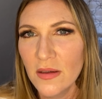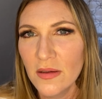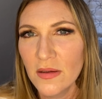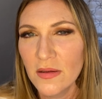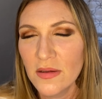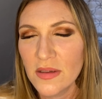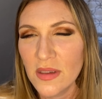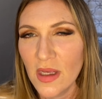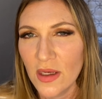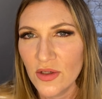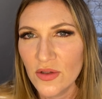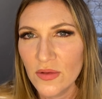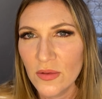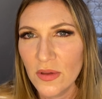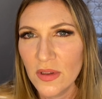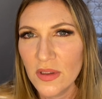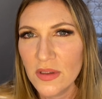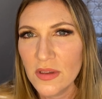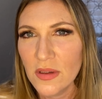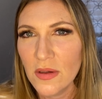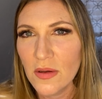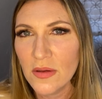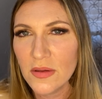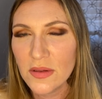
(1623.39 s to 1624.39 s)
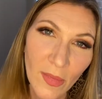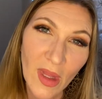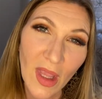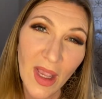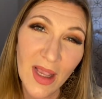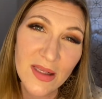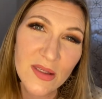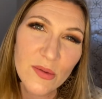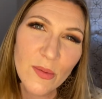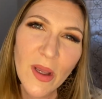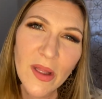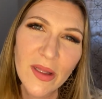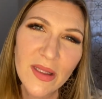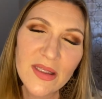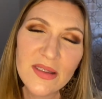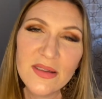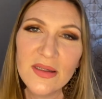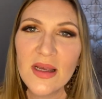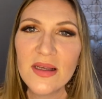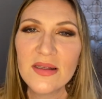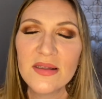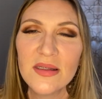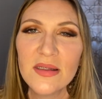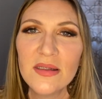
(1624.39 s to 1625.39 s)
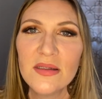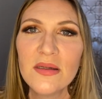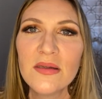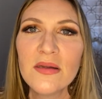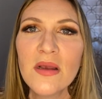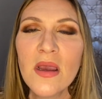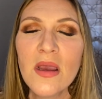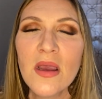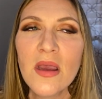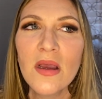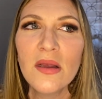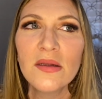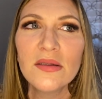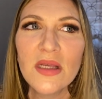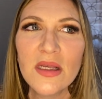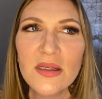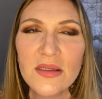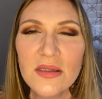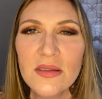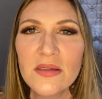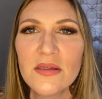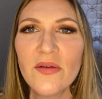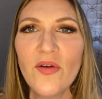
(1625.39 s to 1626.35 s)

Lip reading: sexual assaults, as well as dozens